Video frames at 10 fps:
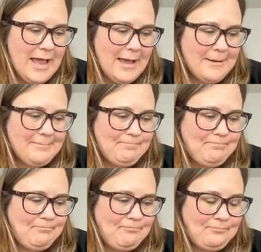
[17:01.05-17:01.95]

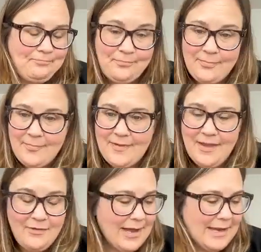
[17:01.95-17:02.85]

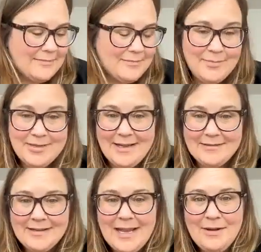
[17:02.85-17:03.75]
Okay, but yeah,
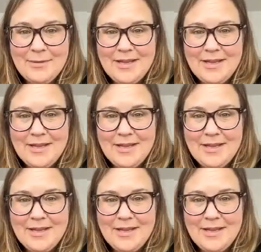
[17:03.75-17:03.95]
Katie, what